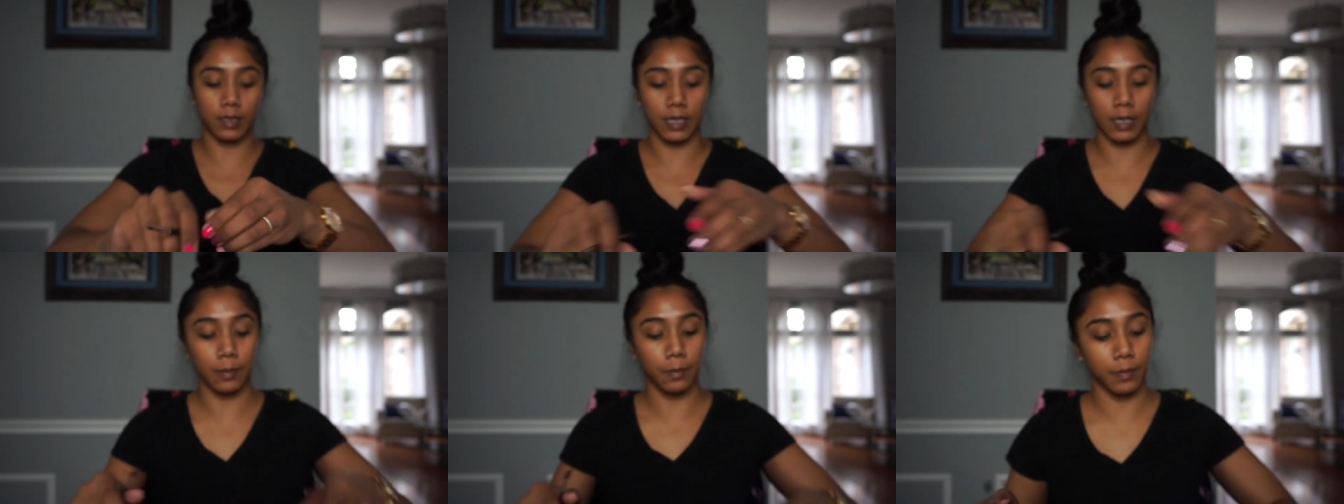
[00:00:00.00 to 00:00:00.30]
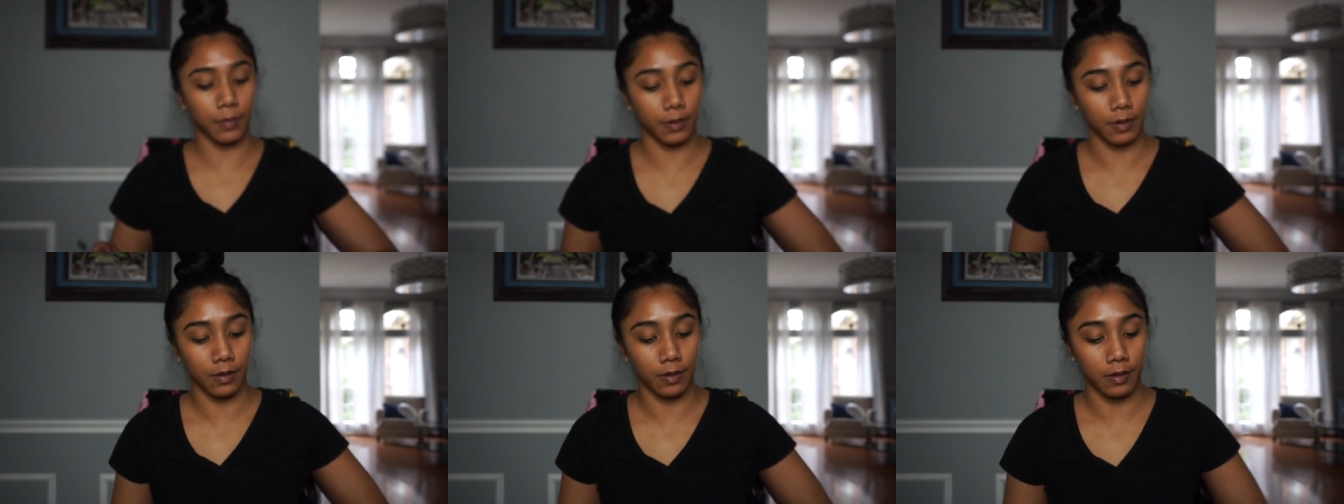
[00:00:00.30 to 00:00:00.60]
tip.
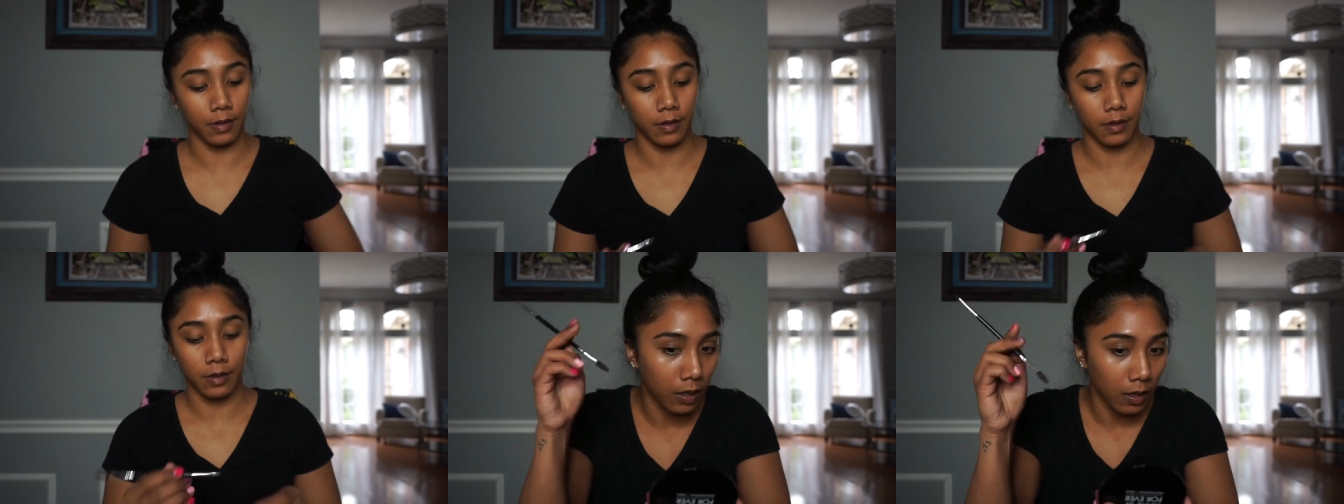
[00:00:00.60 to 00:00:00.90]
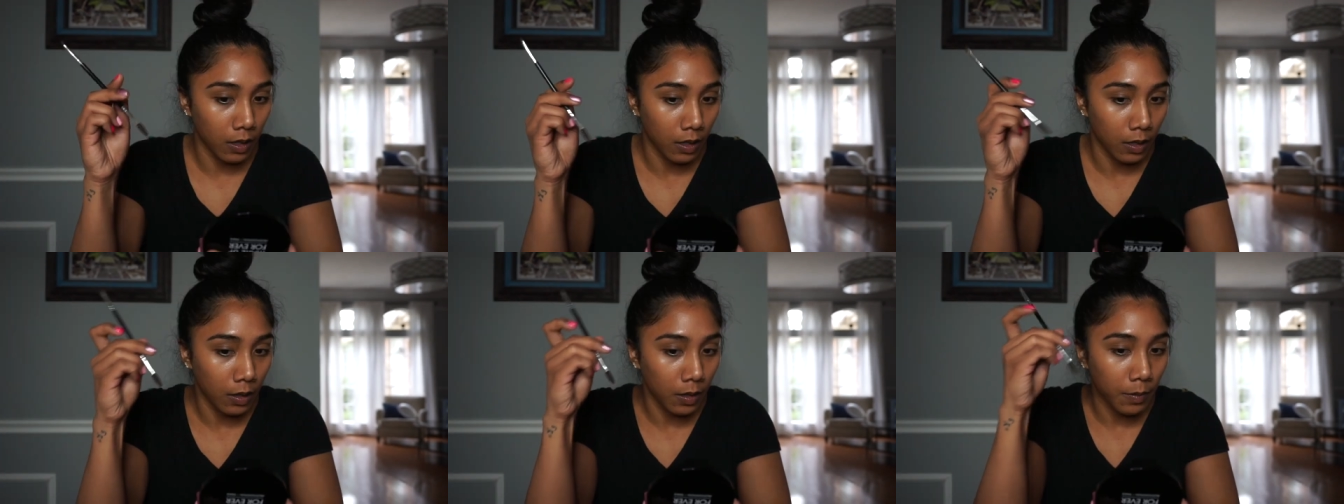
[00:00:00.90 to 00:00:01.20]

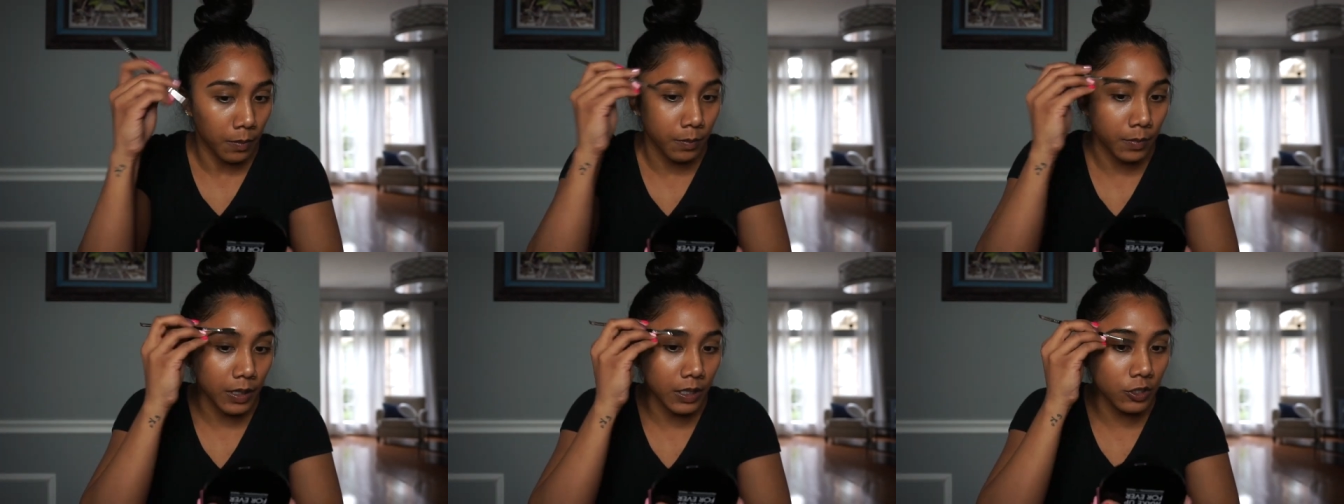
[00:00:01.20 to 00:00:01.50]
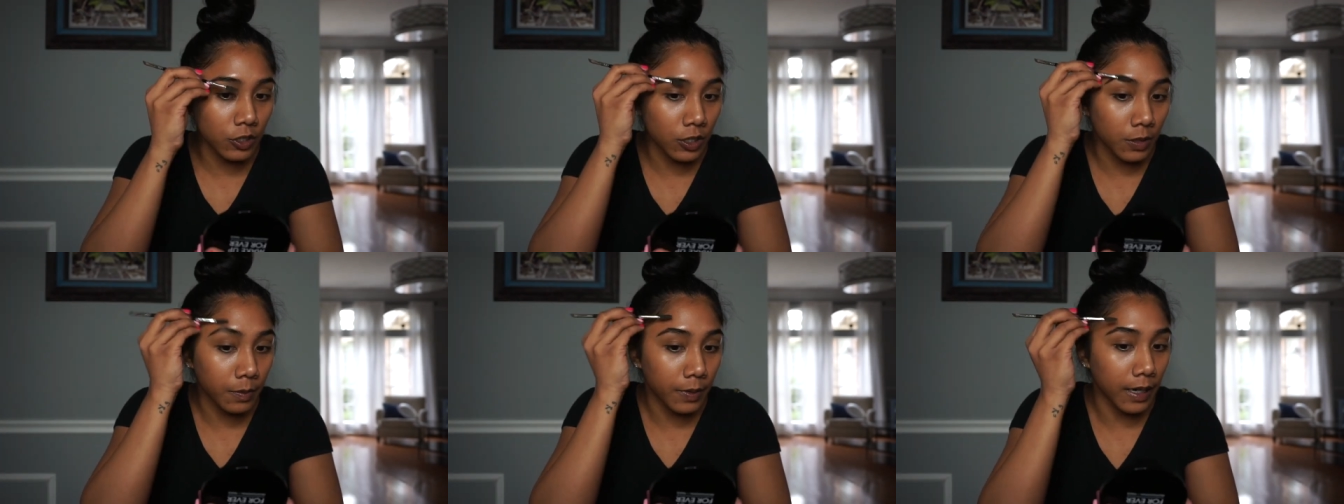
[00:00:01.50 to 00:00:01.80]

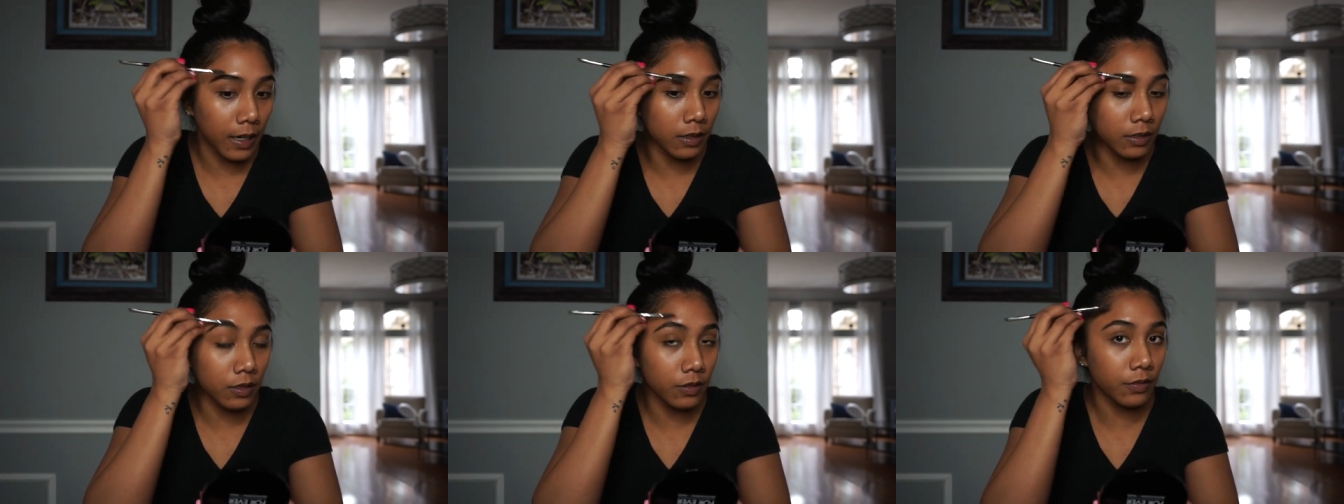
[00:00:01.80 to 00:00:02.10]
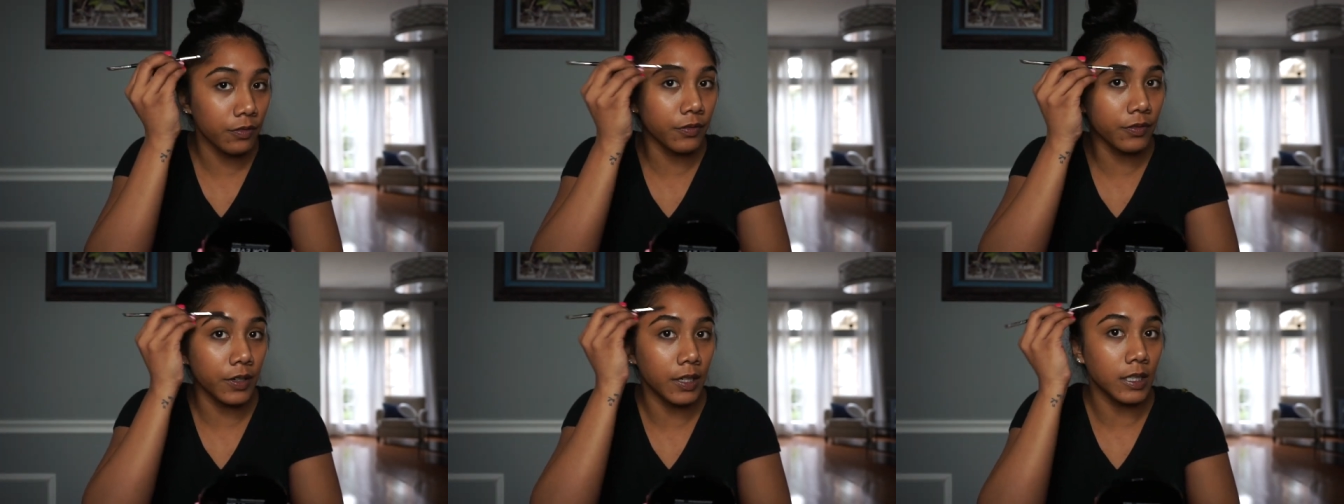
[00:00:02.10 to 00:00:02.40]
Brush your brows
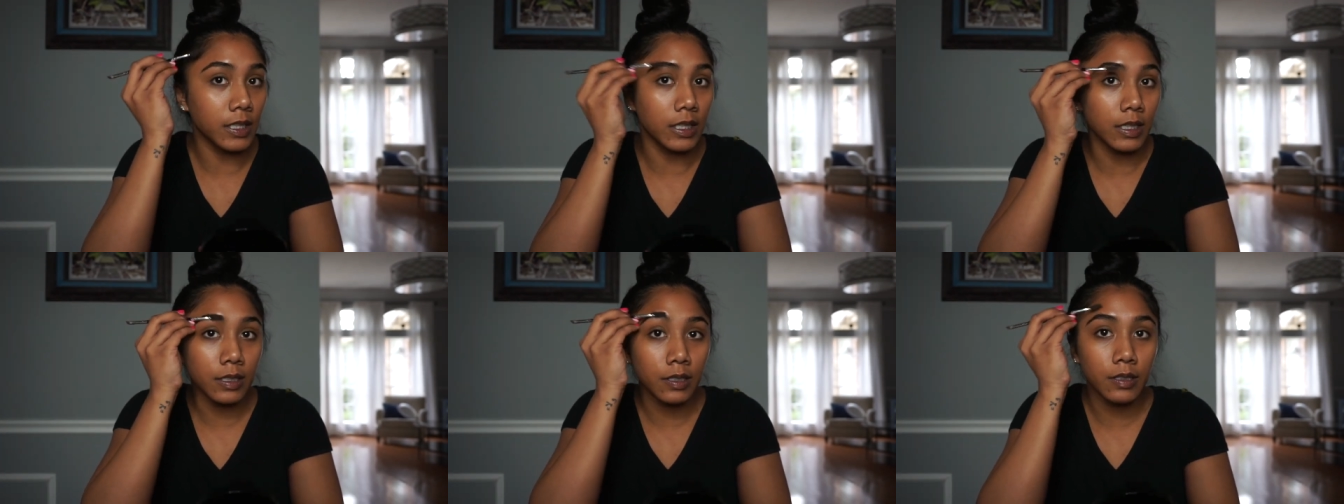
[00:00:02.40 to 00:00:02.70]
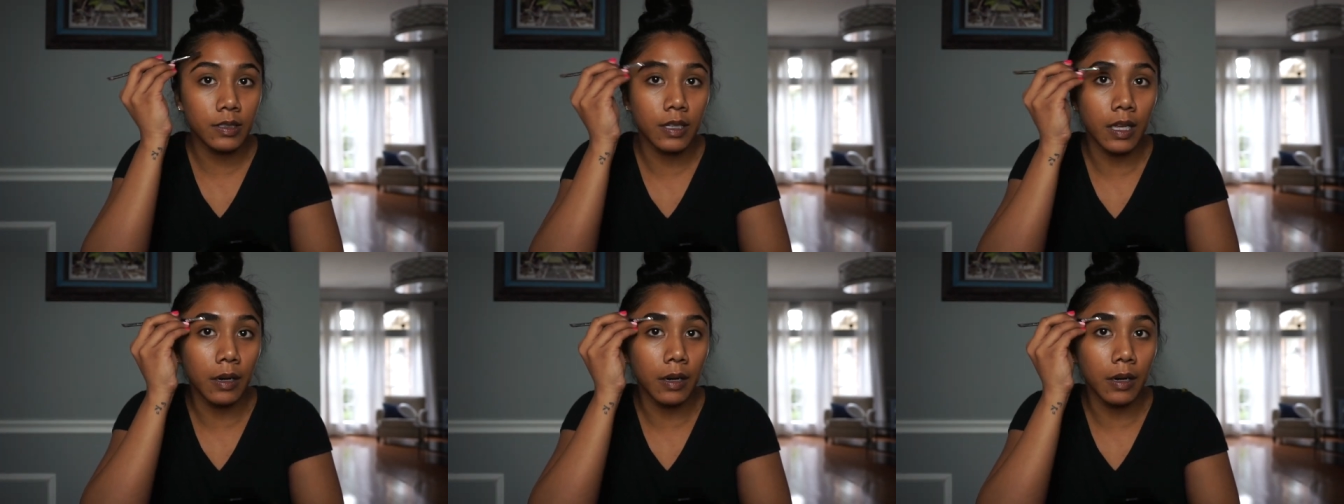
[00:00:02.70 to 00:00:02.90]
first,